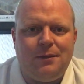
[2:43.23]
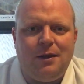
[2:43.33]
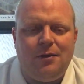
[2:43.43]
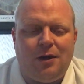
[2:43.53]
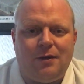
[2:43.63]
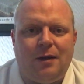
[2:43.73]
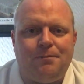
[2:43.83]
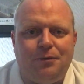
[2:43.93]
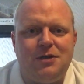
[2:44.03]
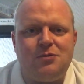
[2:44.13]
You know, I'm
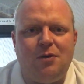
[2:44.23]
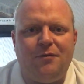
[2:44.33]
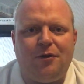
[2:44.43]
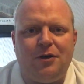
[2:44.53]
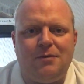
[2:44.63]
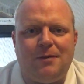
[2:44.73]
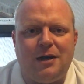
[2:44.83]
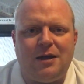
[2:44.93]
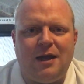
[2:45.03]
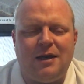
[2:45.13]
pleased we avoided
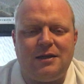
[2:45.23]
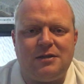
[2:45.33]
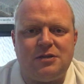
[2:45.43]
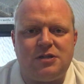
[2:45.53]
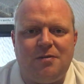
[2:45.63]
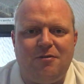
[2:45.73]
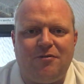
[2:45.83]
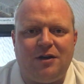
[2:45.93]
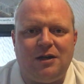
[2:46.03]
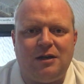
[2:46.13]
Man United in the
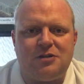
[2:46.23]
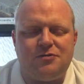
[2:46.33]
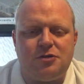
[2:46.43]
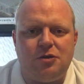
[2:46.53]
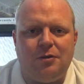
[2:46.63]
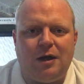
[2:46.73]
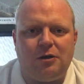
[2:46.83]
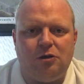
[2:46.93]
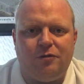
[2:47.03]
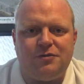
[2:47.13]
semi-final, that's for sure.
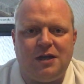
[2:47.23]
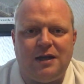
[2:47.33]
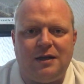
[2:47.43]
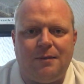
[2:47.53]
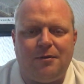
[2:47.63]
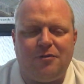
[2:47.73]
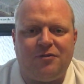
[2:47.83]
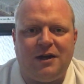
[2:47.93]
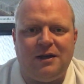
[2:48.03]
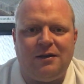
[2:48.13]
I'd love to get them to the
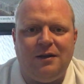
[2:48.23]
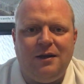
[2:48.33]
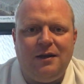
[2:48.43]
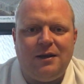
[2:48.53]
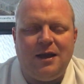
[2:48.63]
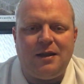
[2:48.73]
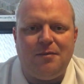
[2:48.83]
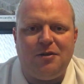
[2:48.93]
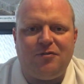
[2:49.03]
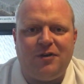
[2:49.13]
final, get them
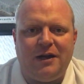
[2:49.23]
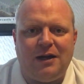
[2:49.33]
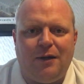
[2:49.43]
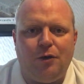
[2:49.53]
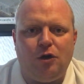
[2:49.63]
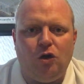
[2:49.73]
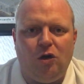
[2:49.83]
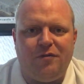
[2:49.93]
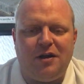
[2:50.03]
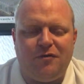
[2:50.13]
in the final. I would
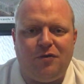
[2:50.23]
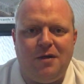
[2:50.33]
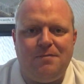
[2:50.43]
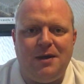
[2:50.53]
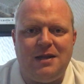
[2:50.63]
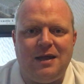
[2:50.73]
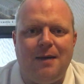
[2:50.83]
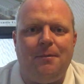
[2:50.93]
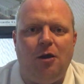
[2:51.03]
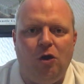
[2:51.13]
love it if we beat
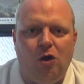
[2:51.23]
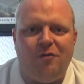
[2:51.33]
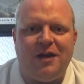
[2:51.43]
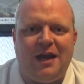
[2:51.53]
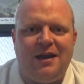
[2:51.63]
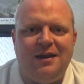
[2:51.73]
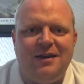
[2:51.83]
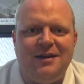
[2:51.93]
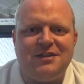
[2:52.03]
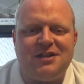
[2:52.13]
them. Love it,
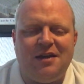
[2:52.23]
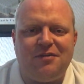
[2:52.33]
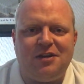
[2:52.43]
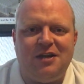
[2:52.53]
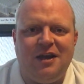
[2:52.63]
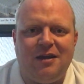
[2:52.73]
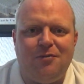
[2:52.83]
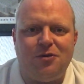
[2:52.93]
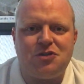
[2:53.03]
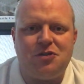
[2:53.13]
as Kevin Keegan
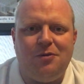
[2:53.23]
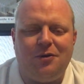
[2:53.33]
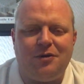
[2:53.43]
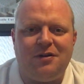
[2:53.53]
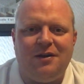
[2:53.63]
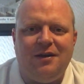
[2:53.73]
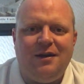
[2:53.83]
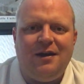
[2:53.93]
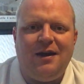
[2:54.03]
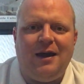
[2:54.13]
once quoted.
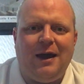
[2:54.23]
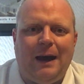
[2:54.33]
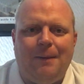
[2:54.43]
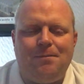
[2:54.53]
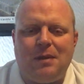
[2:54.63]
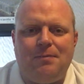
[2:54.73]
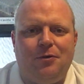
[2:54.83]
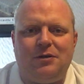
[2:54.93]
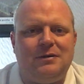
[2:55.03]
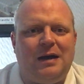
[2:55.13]

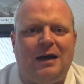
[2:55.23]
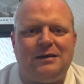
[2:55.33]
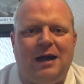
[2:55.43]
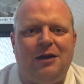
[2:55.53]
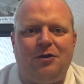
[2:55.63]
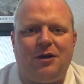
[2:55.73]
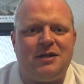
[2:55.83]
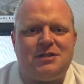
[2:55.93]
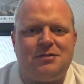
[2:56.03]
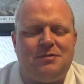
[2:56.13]
But I look at
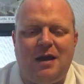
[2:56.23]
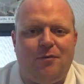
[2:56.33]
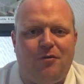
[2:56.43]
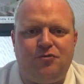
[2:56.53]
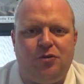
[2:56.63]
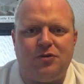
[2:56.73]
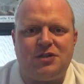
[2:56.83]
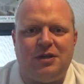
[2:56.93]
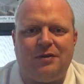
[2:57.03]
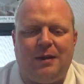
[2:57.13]
it, yeah, we've drawn
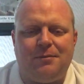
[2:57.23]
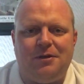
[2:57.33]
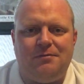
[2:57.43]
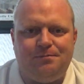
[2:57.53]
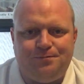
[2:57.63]
Southampton.